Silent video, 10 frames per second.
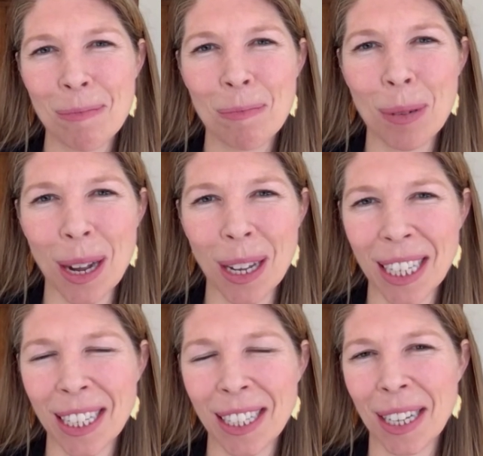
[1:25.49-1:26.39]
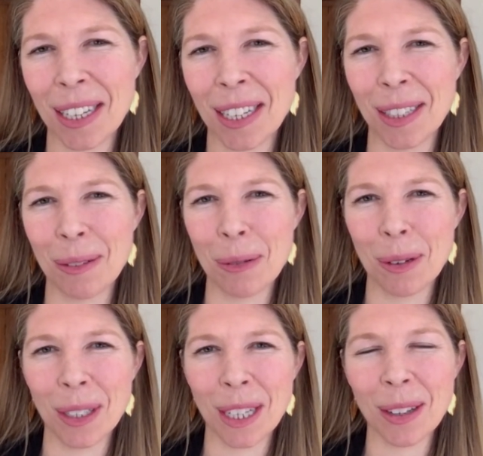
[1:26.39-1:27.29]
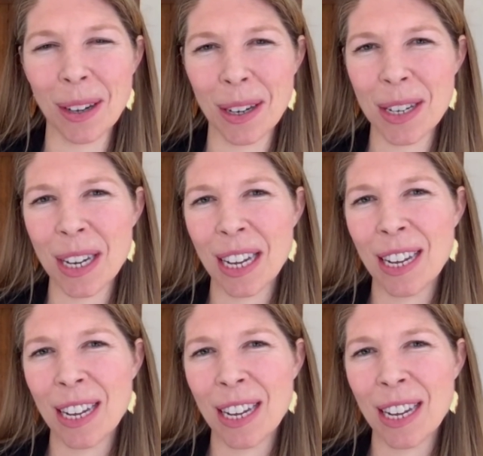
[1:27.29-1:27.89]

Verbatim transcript: broadly in the in the world at large.